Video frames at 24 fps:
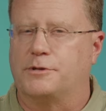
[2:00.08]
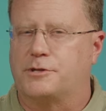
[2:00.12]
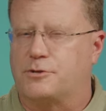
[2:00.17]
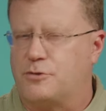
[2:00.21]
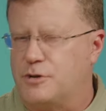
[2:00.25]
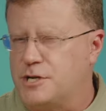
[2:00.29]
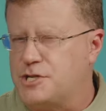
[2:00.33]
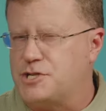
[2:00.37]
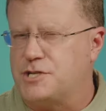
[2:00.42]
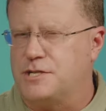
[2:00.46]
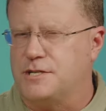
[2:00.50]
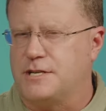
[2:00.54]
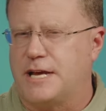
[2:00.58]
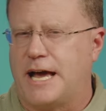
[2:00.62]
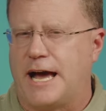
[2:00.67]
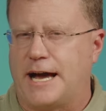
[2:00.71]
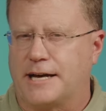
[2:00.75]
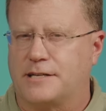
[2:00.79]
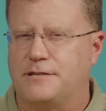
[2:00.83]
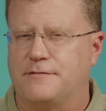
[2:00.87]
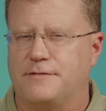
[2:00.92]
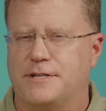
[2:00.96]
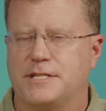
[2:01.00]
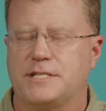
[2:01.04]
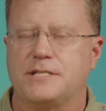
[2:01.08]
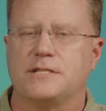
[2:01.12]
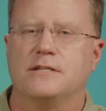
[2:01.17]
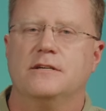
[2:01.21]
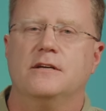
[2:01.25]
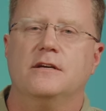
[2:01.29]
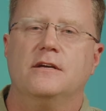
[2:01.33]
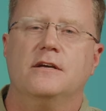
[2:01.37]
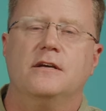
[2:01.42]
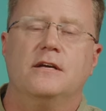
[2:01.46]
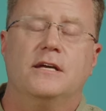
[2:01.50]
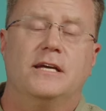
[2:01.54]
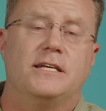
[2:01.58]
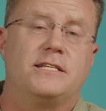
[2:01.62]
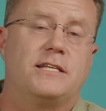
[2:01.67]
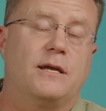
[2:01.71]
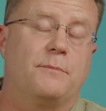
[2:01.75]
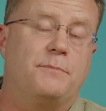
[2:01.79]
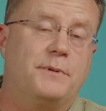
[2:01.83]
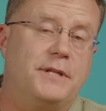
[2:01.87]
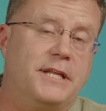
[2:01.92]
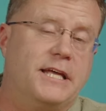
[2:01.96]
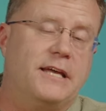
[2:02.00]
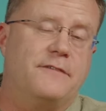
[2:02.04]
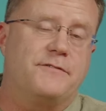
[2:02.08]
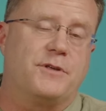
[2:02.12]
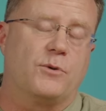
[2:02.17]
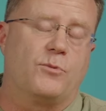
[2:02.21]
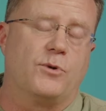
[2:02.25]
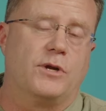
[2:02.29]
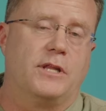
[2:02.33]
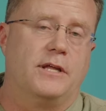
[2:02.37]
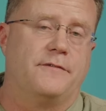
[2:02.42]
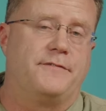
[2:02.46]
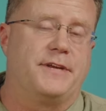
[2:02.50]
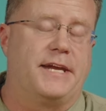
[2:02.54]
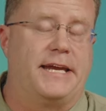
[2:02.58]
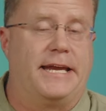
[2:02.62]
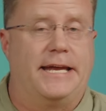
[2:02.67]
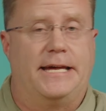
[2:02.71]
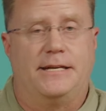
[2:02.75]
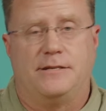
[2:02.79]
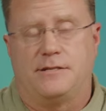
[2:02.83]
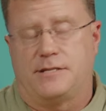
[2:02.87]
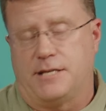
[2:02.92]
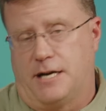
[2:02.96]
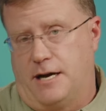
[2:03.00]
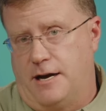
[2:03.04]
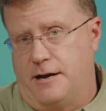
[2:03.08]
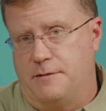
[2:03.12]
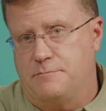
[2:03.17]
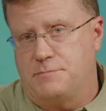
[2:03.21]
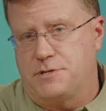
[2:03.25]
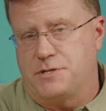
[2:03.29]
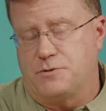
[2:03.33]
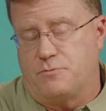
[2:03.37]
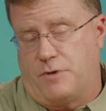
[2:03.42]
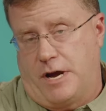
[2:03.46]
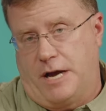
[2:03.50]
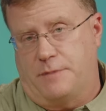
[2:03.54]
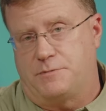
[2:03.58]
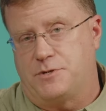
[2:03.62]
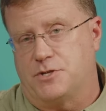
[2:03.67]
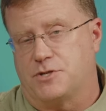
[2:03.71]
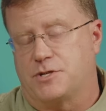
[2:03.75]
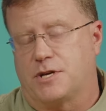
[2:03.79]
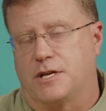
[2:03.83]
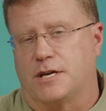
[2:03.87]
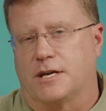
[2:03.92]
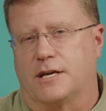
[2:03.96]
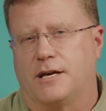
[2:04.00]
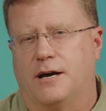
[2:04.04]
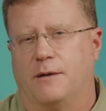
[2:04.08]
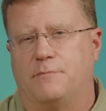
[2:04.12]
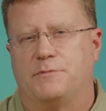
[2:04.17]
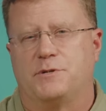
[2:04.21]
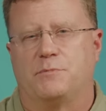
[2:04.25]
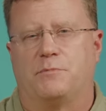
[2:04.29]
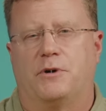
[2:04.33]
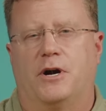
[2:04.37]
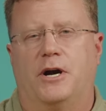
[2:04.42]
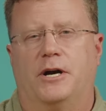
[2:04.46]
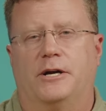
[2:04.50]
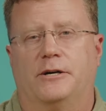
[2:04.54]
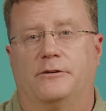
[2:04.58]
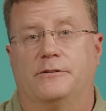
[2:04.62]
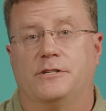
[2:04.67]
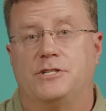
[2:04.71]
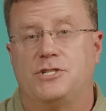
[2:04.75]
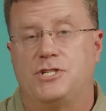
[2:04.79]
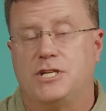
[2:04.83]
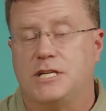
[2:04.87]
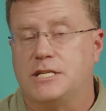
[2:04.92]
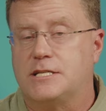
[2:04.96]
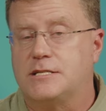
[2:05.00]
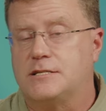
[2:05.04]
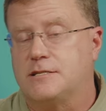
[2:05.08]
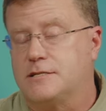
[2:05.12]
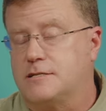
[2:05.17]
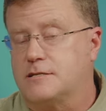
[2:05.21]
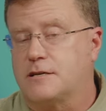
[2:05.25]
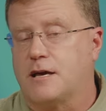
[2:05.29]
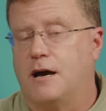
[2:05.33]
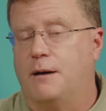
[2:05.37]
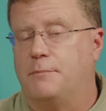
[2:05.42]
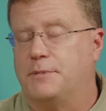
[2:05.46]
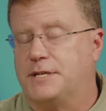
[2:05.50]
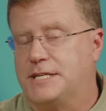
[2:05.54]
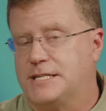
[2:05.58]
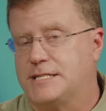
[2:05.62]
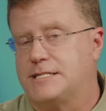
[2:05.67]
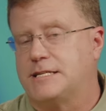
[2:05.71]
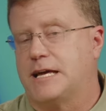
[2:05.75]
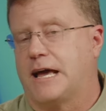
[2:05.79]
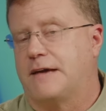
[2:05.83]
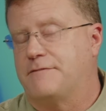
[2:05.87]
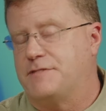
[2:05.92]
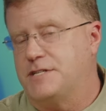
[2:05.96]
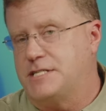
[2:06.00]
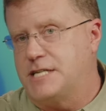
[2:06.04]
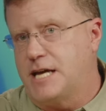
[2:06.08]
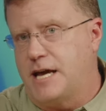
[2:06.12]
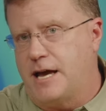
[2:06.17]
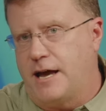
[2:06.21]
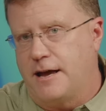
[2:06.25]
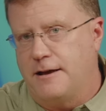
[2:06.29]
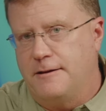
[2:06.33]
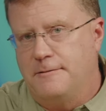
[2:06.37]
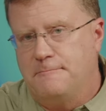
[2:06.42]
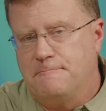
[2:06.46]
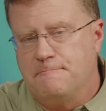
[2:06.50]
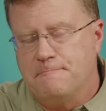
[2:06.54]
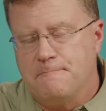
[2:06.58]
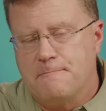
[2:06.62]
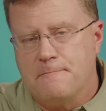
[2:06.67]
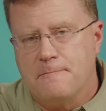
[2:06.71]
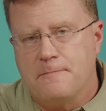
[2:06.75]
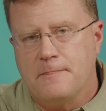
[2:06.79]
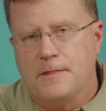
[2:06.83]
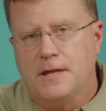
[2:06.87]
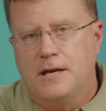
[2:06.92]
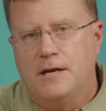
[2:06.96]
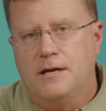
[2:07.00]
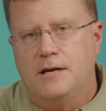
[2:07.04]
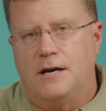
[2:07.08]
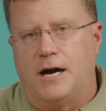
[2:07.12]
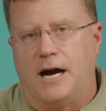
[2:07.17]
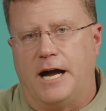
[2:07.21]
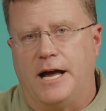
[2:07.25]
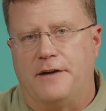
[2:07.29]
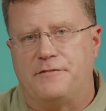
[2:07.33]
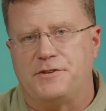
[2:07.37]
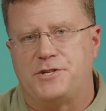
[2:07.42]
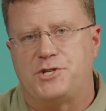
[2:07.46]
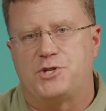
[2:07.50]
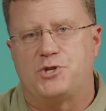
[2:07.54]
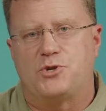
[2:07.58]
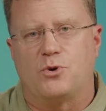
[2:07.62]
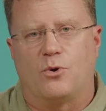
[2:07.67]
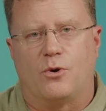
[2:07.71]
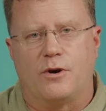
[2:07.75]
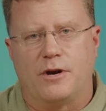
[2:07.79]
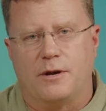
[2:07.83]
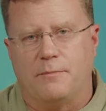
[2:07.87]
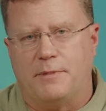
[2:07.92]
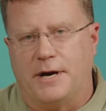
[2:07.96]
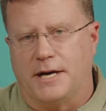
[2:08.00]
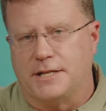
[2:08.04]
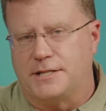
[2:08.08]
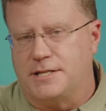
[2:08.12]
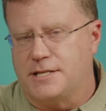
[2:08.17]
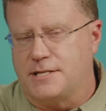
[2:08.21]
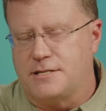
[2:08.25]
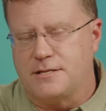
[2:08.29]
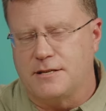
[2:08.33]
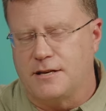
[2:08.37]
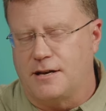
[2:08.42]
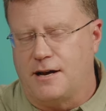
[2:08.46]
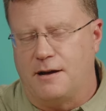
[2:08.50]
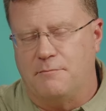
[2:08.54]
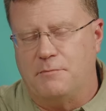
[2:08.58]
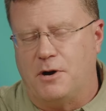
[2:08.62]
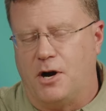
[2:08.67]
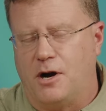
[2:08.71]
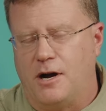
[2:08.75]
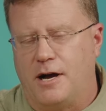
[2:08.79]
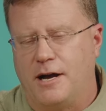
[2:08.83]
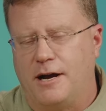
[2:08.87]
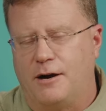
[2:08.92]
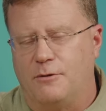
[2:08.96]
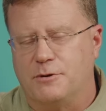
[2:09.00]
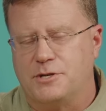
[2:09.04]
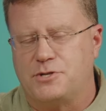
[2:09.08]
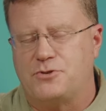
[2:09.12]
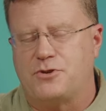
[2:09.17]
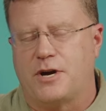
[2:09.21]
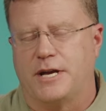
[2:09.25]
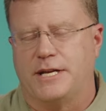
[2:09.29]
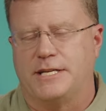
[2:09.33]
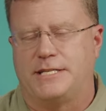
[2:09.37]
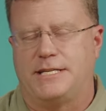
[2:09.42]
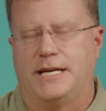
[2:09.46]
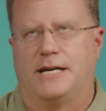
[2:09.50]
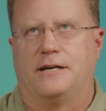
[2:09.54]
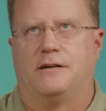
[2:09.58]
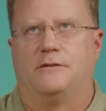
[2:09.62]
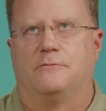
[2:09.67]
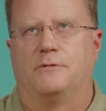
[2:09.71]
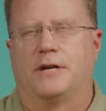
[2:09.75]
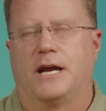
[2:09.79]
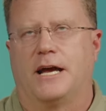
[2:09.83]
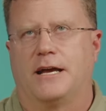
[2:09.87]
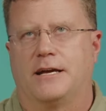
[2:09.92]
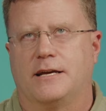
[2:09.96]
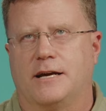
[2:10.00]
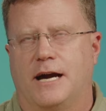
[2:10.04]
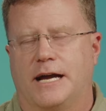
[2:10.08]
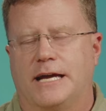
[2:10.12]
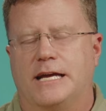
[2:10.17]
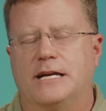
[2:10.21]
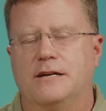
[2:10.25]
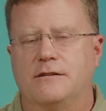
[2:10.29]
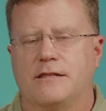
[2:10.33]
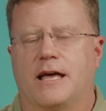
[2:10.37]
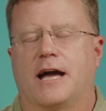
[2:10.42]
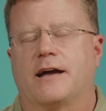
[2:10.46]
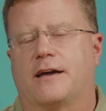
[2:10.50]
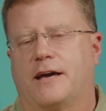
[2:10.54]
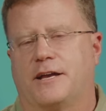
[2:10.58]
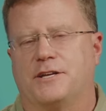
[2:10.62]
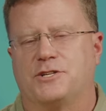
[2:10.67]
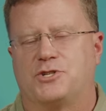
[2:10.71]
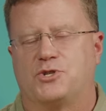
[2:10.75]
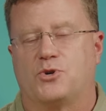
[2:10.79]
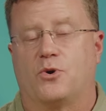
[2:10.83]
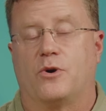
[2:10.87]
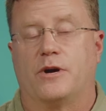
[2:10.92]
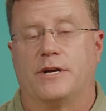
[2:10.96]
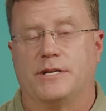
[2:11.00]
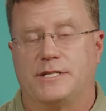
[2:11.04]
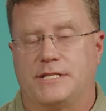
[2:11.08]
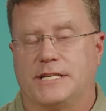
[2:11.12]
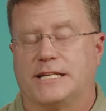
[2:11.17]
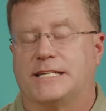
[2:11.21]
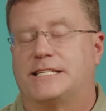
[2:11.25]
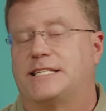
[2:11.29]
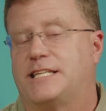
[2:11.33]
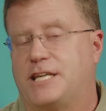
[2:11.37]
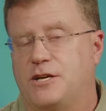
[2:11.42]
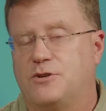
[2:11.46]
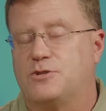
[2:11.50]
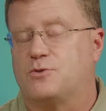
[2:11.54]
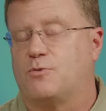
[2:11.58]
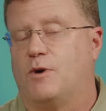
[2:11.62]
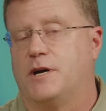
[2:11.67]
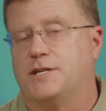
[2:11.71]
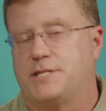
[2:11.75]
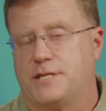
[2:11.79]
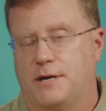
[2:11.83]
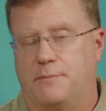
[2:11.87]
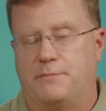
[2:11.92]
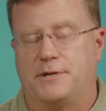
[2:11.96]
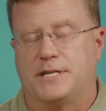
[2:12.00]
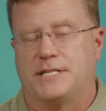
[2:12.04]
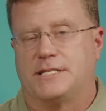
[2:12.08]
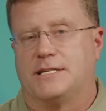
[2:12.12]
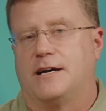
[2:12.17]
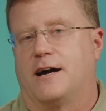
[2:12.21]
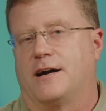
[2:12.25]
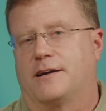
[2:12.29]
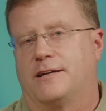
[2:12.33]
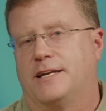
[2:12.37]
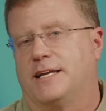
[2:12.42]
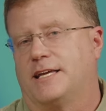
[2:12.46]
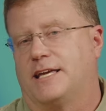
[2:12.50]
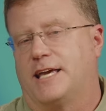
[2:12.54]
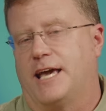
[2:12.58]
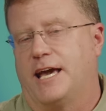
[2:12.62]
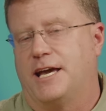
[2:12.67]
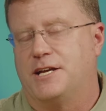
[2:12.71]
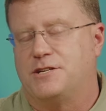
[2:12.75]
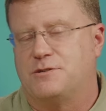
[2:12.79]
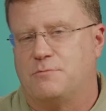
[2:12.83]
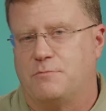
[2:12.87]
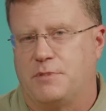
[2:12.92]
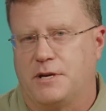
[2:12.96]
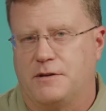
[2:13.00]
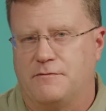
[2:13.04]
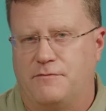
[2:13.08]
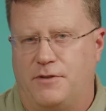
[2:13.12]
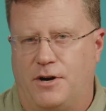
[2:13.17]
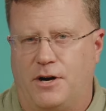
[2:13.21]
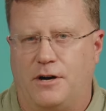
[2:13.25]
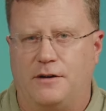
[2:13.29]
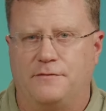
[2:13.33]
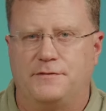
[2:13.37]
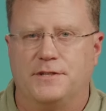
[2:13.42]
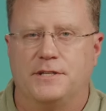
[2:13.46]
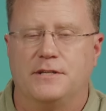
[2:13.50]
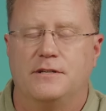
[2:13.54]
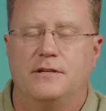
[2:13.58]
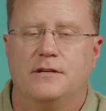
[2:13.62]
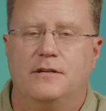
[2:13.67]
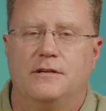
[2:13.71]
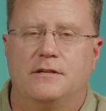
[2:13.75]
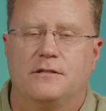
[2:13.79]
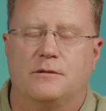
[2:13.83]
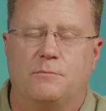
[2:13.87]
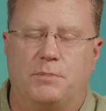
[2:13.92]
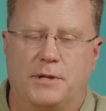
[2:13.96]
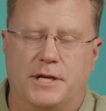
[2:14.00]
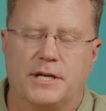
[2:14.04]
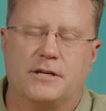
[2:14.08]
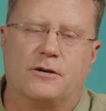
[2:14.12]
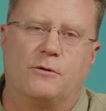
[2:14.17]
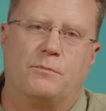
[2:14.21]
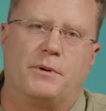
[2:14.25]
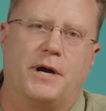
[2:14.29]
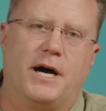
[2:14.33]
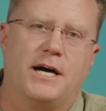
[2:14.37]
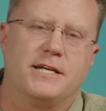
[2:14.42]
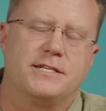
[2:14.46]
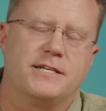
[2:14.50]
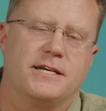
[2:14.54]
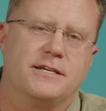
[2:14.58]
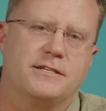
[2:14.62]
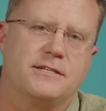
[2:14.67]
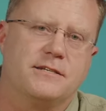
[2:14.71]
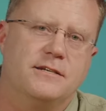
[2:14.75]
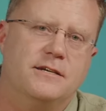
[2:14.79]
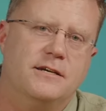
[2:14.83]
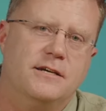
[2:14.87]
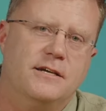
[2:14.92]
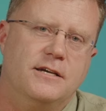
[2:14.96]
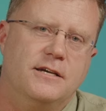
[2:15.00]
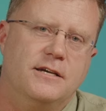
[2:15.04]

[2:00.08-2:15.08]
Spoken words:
with Christian activists, is they believe that we're living in end times. The rapture is going to come tomorrow and Jesus is coming to save the day. I have a story about this that I always try to tell when I hear that kind of story as the excuse why somebody's not going to engage and be involved in the political process.